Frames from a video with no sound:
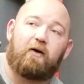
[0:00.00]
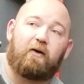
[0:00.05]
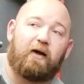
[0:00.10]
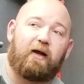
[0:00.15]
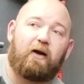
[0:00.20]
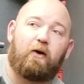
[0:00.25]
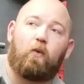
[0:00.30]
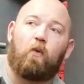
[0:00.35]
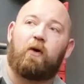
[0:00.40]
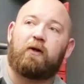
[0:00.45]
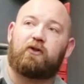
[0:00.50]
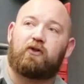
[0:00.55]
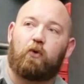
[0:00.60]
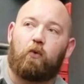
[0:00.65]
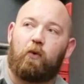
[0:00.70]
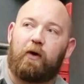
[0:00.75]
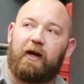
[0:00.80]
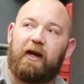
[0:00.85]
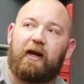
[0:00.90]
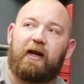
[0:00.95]
Hit it once a
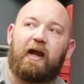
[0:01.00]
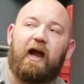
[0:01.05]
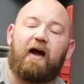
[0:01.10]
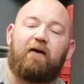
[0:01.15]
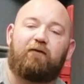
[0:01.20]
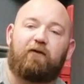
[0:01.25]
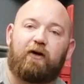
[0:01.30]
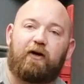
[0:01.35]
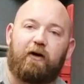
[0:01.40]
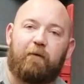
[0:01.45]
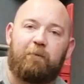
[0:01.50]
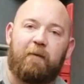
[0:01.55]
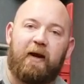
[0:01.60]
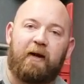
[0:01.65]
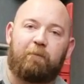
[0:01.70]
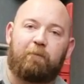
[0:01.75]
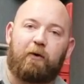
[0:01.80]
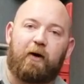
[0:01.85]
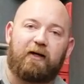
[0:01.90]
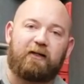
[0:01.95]
week after your
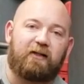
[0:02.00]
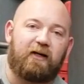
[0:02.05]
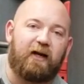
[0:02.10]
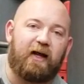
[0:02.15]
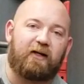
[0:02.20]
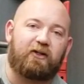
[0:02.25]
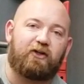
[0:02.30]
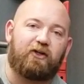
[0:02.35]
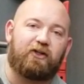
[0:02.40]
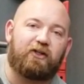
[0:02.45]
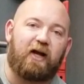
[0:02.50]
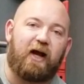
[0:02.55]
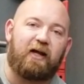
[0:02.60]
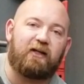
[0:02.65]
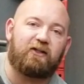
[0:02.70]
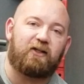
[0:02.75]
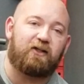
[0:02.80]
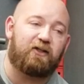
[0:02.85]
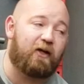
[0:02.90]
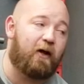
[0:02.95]
main pressing
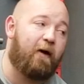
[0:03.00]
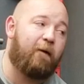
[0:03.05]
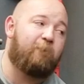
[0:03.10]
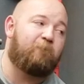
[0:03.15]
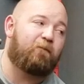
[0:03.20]
exercises.